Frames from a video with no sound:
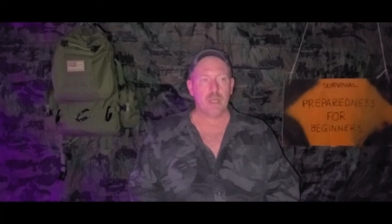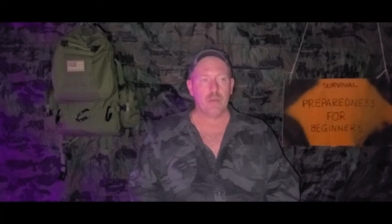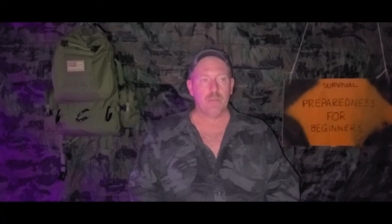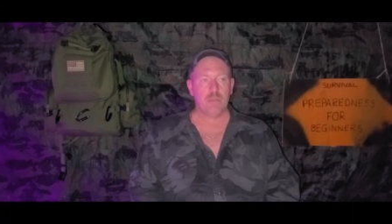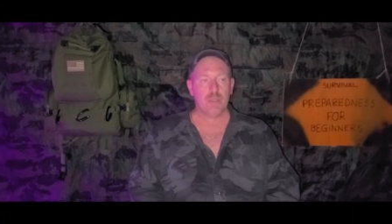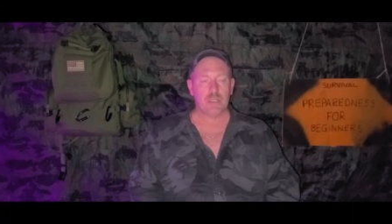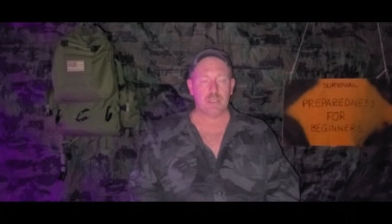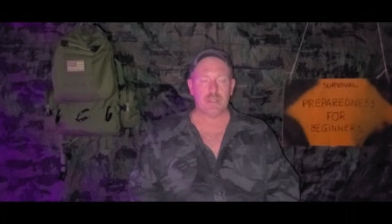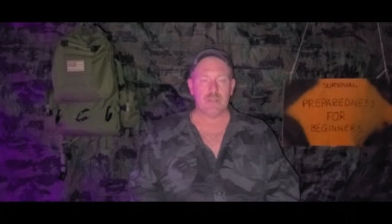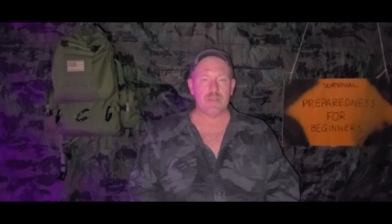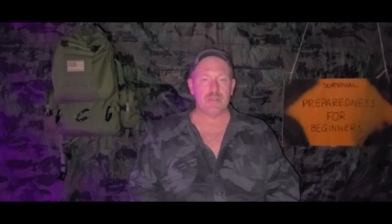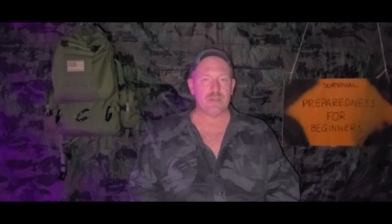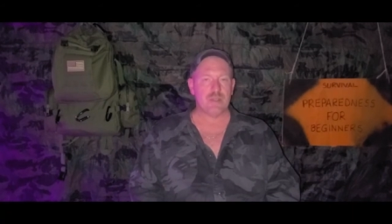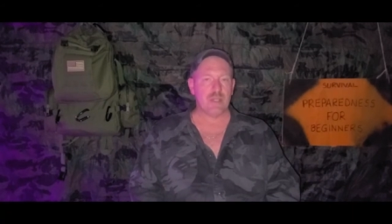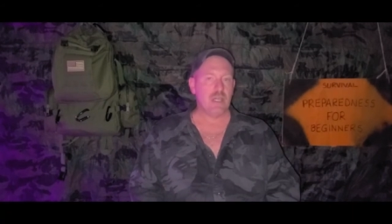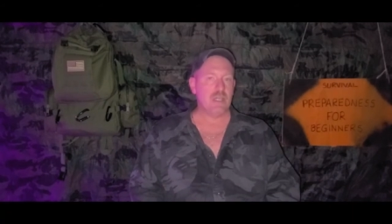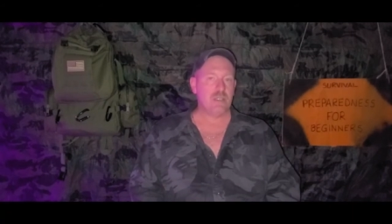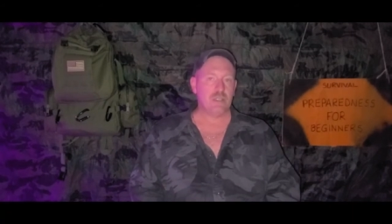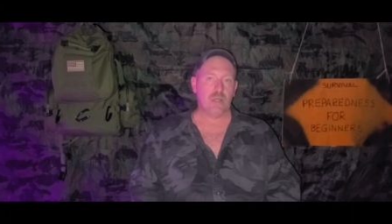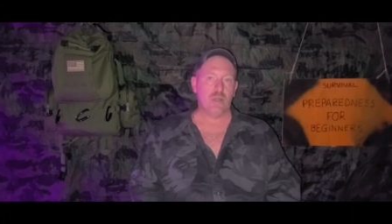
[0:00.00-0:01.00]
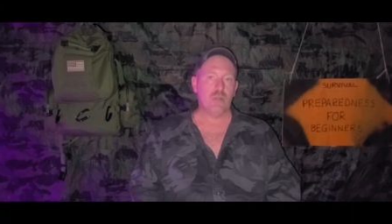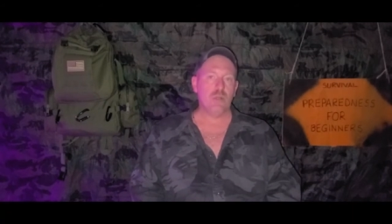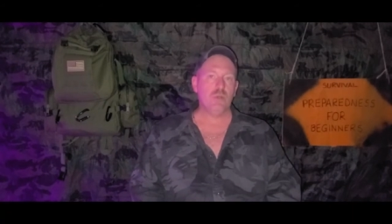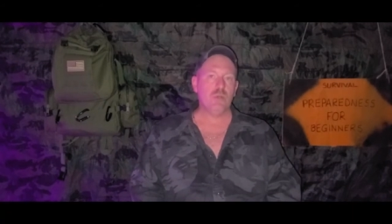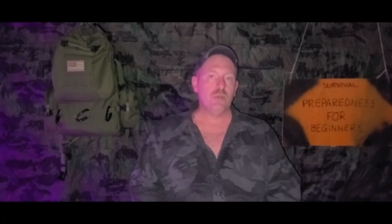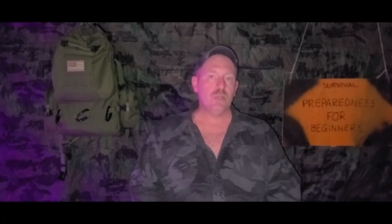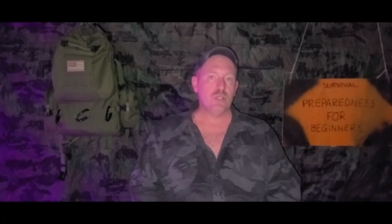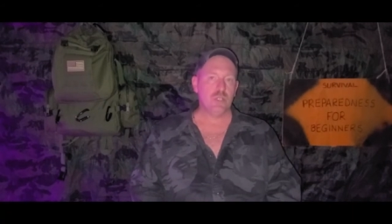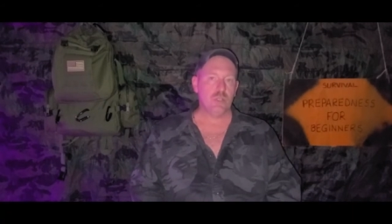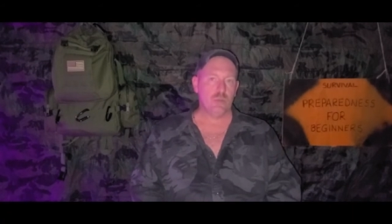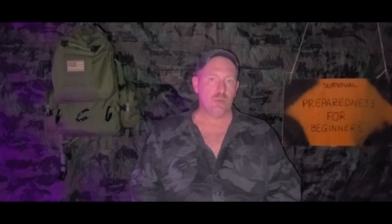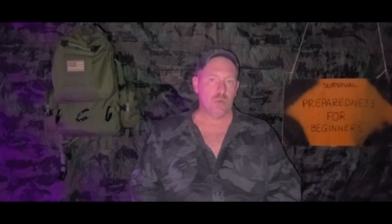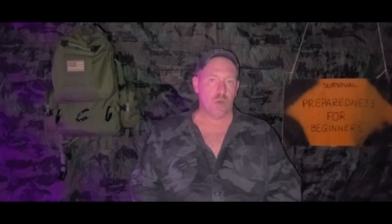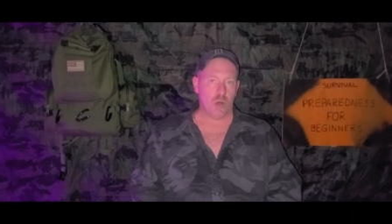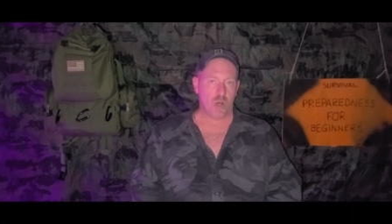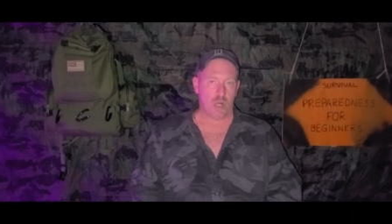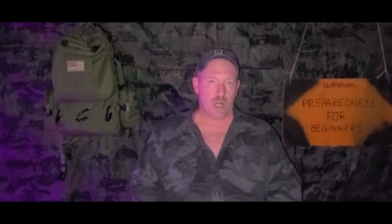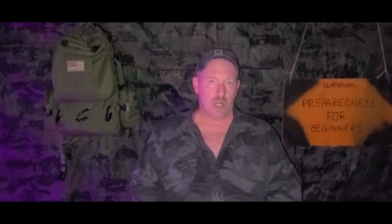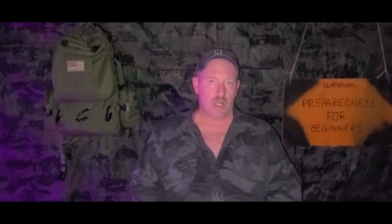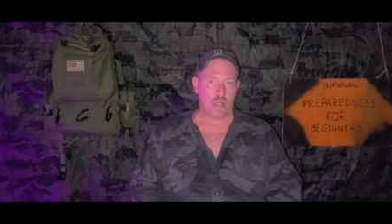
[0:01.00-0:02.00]
because they know who you
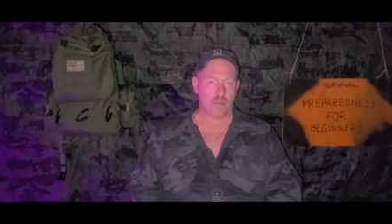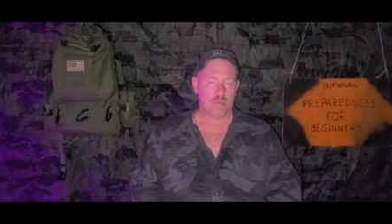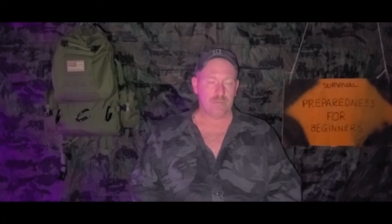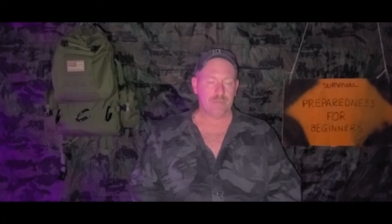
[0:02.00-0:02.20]
are.